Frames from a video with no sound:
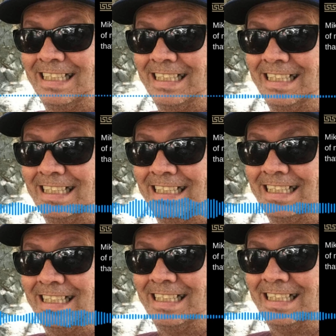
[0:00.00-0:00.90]
So they
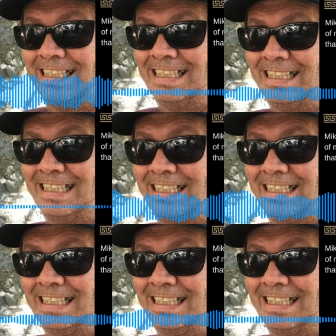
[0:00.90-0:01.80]
use the
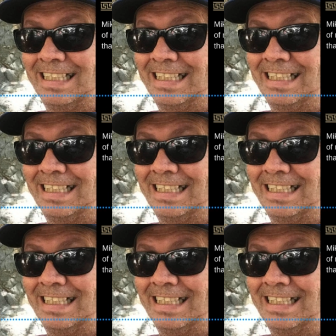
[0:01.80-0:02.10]
justification.